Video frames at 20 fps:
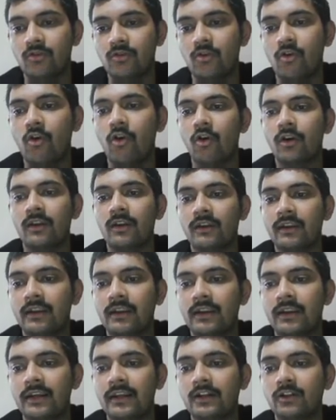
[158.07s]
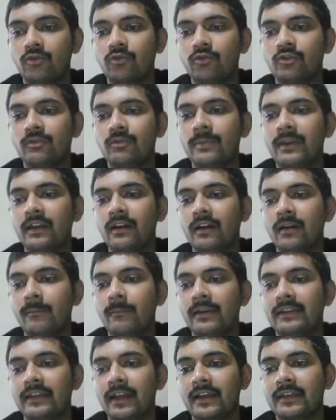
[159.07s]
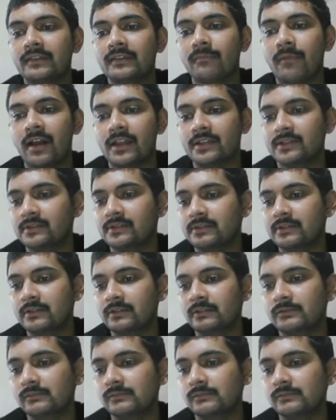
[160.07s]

or it could be a benign mass.